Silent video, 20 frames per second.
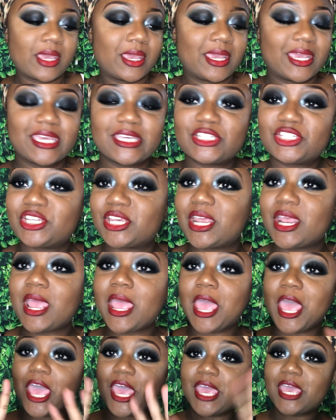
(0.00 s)
action.
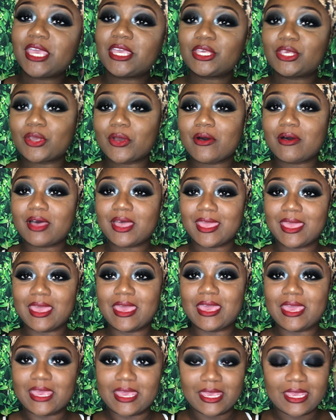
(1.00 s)
Hey y'all,
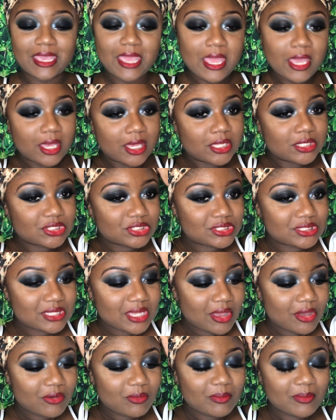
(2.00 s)
hey,
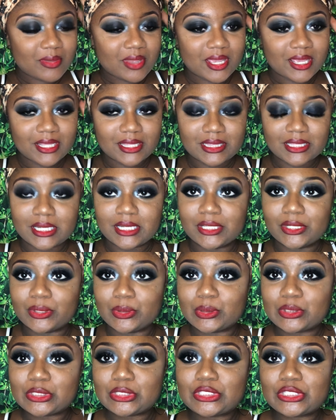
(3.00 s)
don't mind the
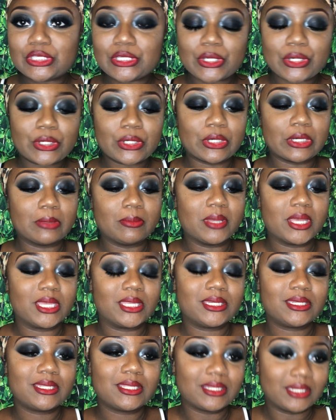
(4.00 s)
little
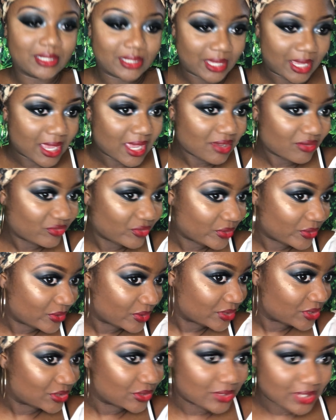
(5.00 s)
turban that I have
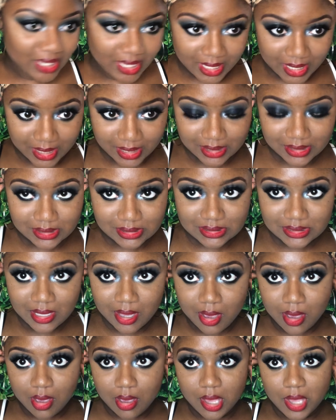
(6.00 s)
on, you guys.
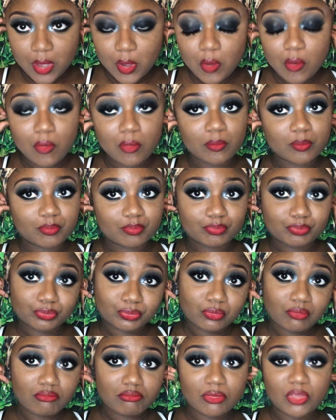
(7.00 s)
One
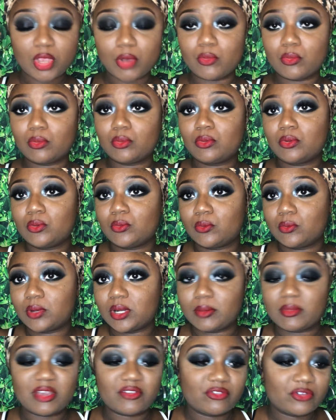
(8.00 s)

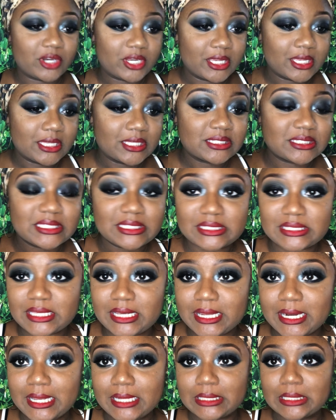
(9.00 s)
of my friends, he
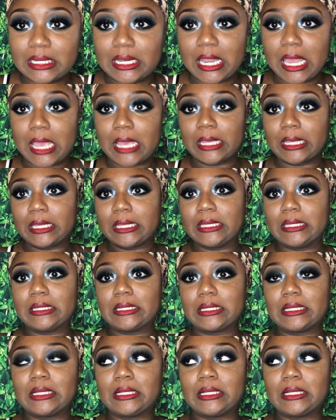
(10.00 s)
said I look like